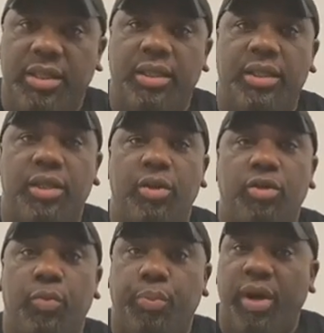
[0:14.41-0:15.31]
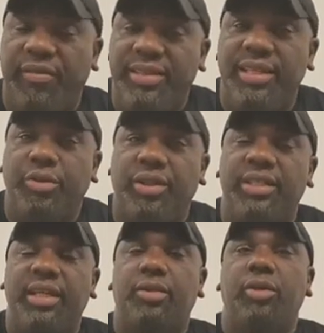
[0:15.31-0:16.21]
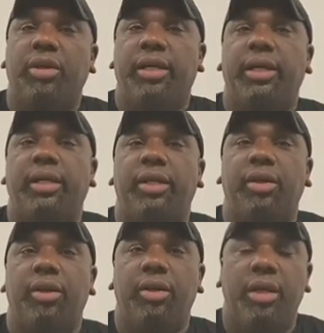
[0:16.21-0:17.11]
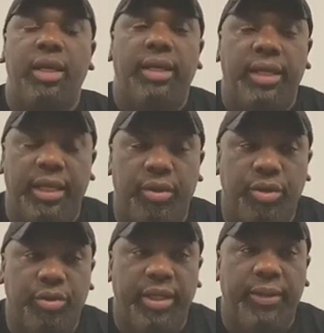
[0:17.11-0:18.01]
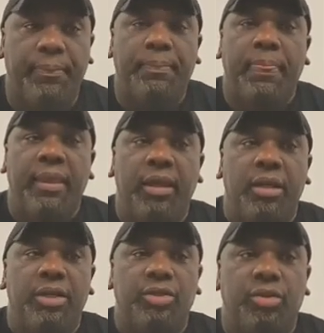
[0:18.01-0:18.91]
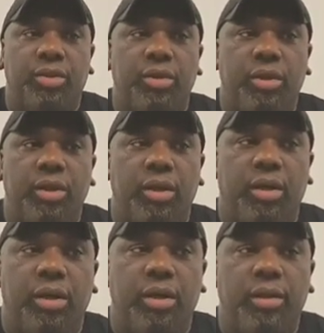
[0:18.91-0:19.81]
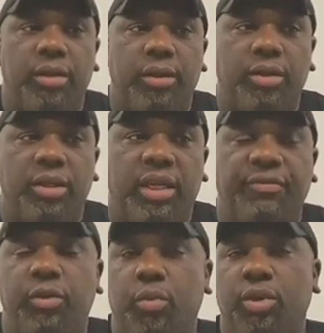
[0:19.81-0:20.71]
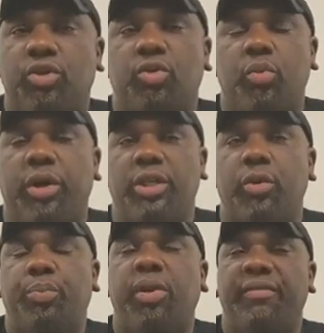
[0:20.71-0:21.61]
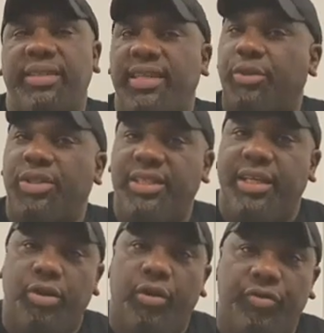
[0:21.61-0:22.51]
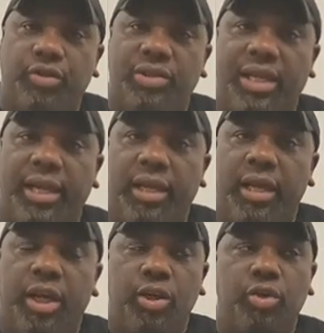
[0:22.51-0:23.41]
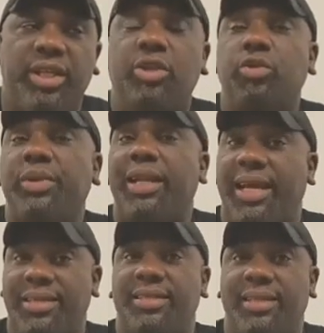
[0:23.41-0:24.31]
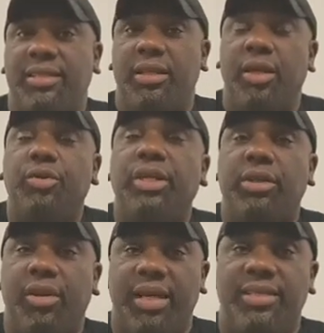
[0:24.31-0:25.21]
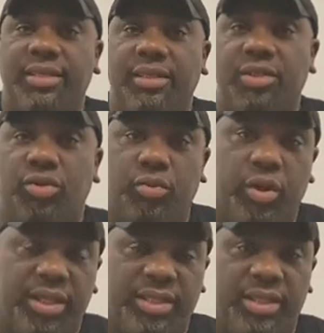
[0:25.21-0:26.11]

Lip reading: in the private security sector here in the UK. So, if you want to work in the private security sector, obviously, you need to be licensed. You need a license to work